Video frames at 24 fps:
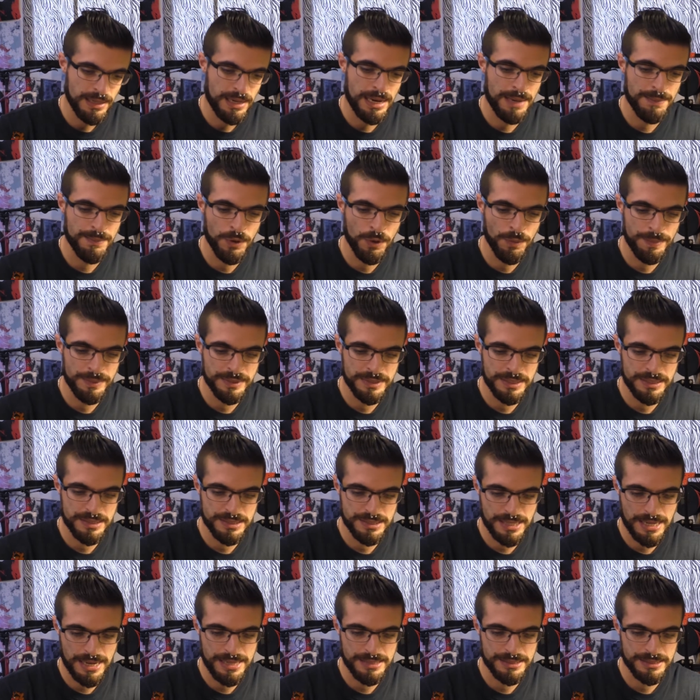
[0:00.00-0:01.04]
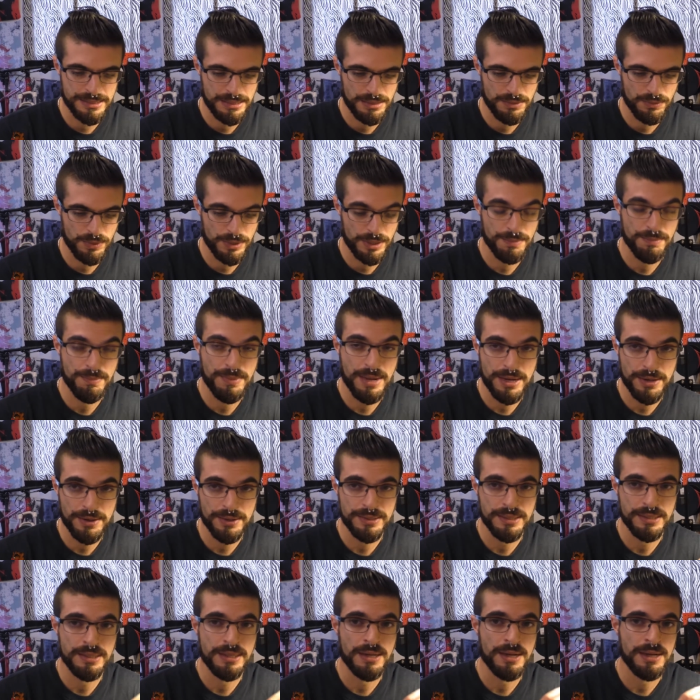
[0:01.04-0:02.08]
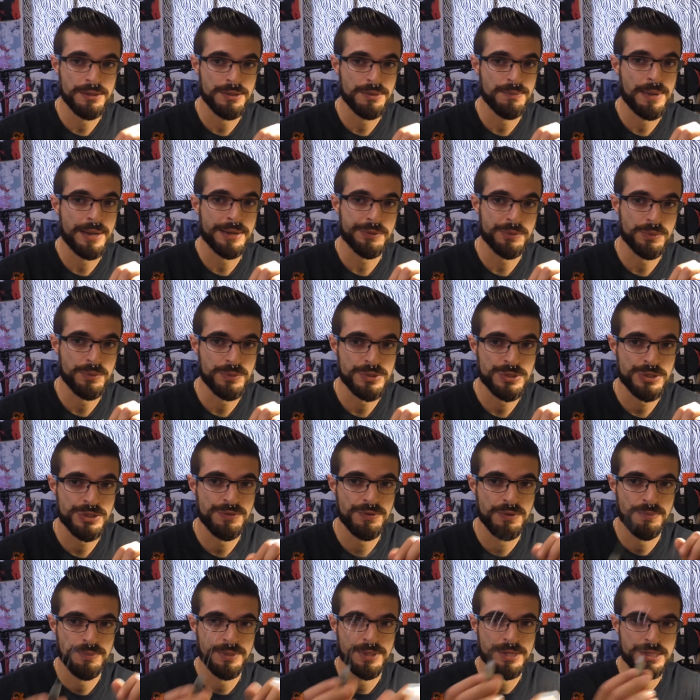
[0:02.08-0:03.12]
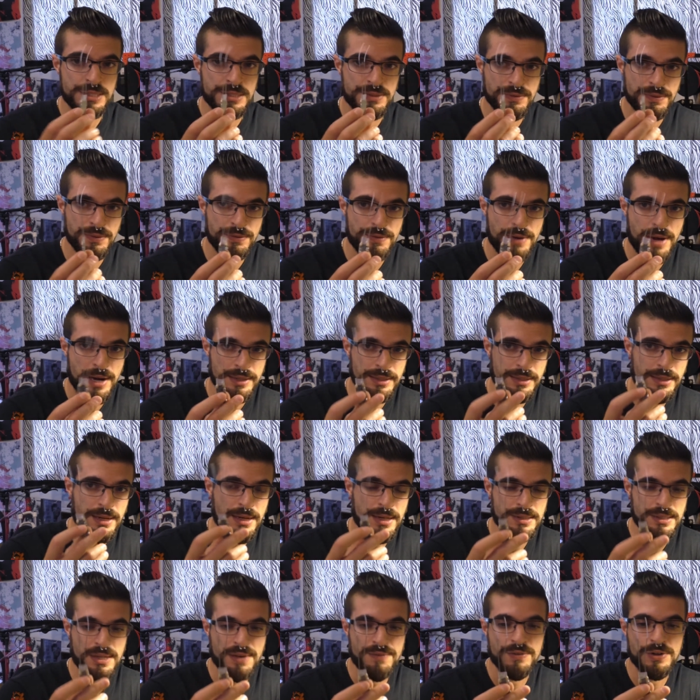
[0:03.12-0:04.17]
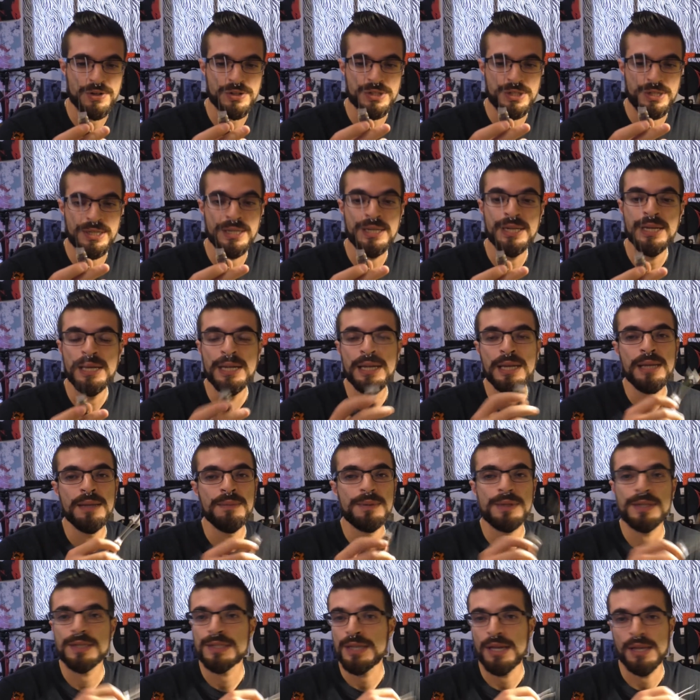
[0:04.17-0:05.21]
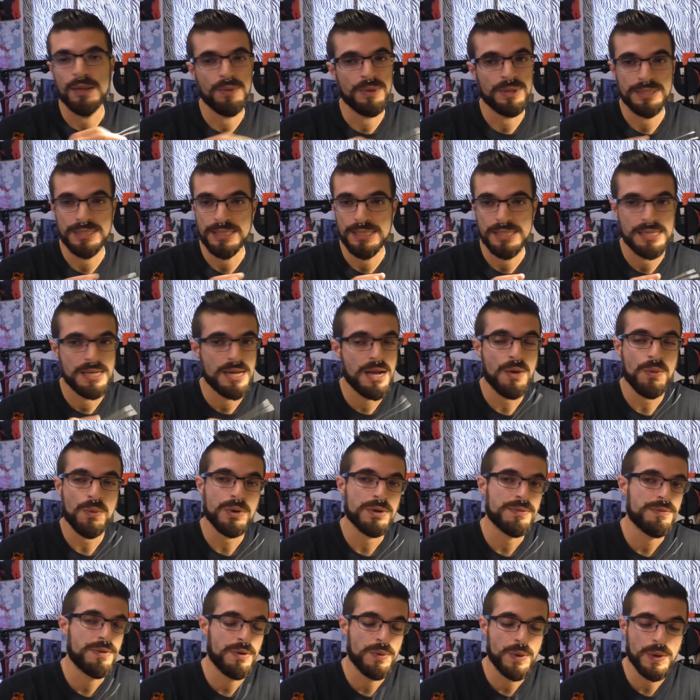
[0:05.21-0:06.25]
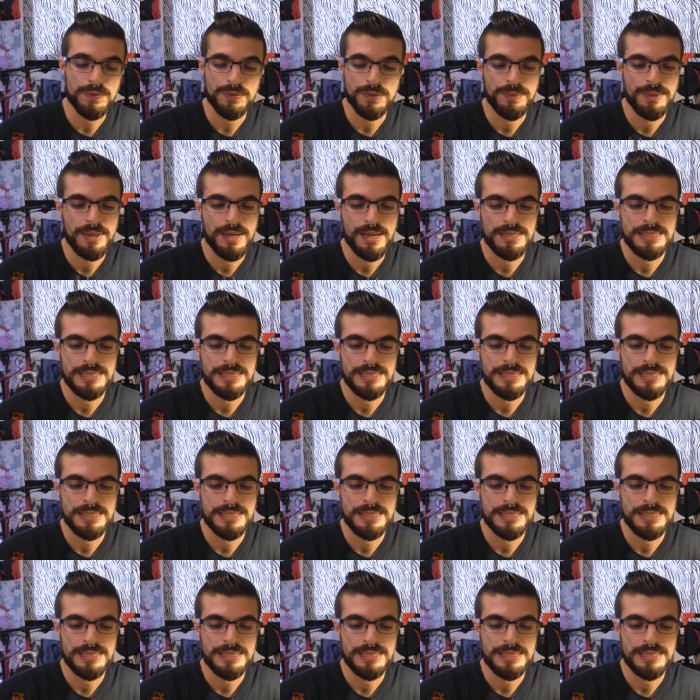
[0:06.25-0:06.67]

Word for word: I'm hoping that this guy is going to work better than the other micro receiver because of the fact that it has diversity, because the other one did not work very well for me.